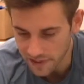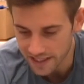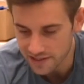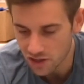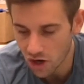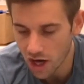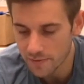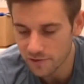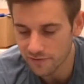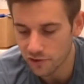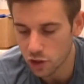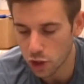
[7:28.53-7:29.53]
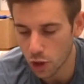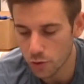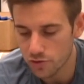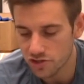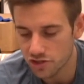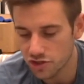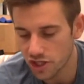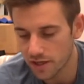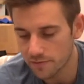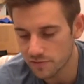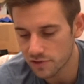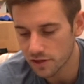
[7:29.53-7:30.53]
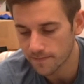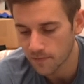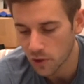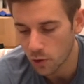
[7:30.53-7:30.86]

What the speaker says: In times of closed gyms,